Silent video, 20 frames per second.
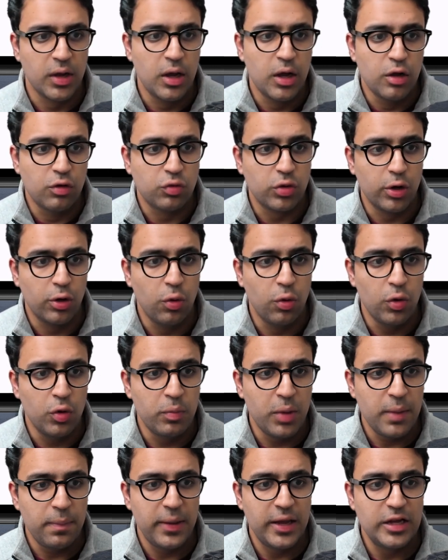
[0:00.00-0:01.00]
So I'll go to
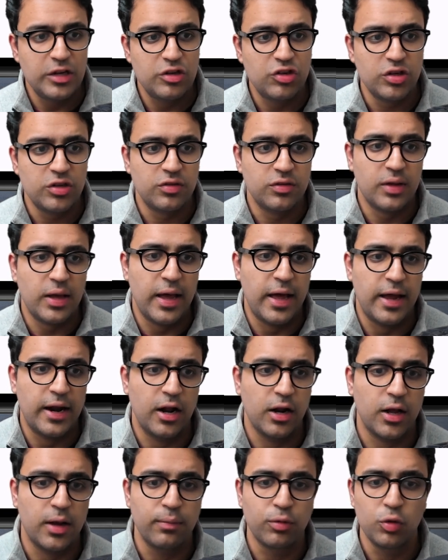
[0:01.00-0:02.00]
my pages and I'll
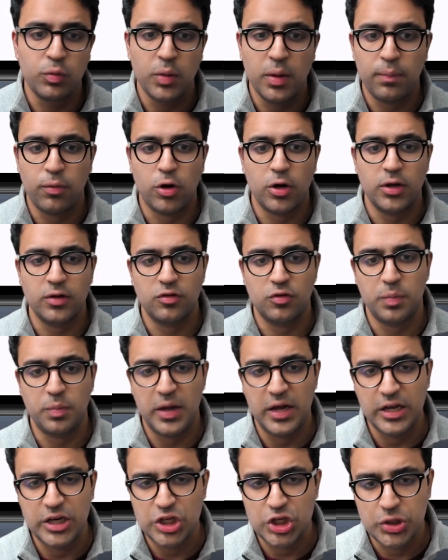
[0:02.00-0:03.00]
come to my products
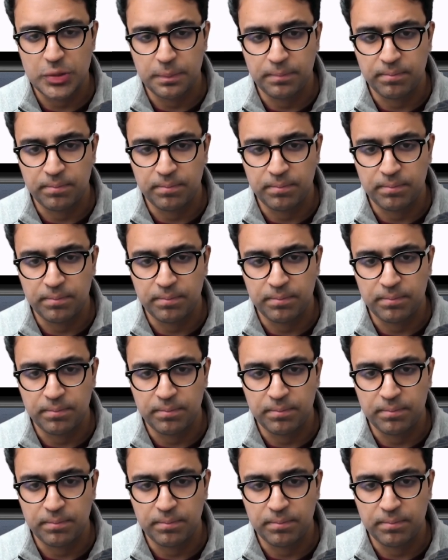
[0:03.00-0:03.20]
page.